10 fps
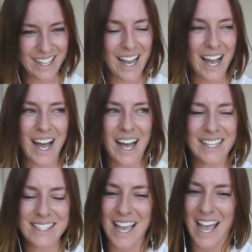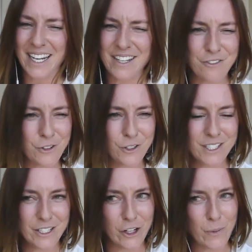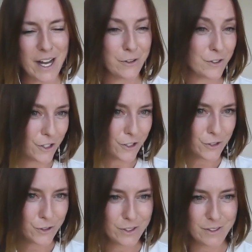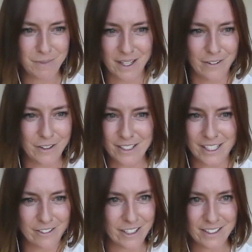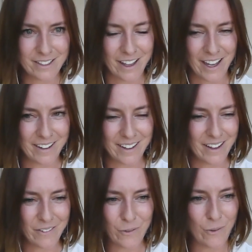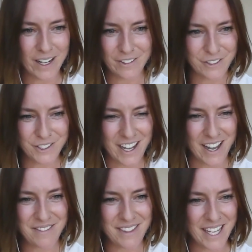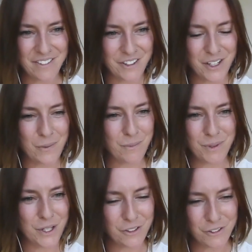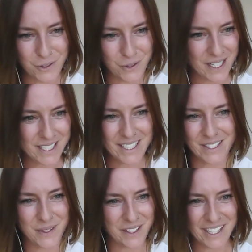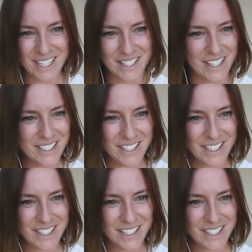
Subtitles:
It's Annie401 on socials. But honestly, Chris, like wonderful time. Thank you for your beautiful questions. Well researched.